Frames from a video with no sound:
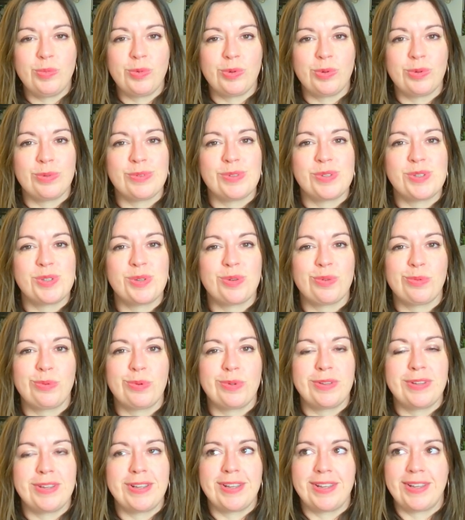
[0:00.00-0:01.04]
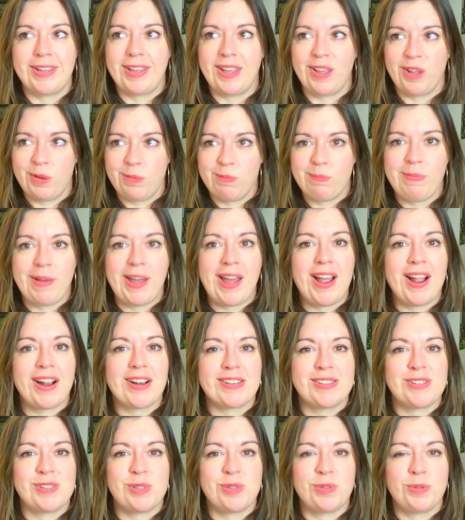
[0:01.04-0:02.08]
moon to really get
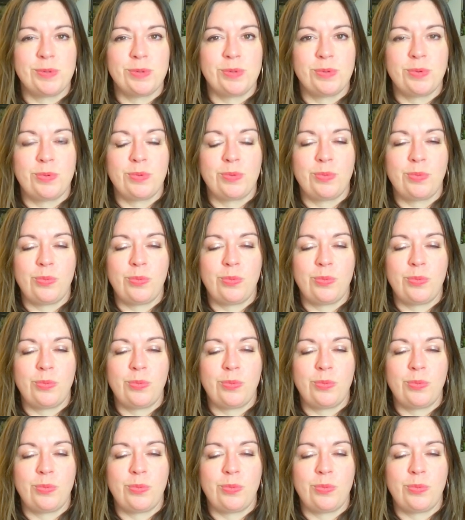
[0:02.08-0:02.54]
back to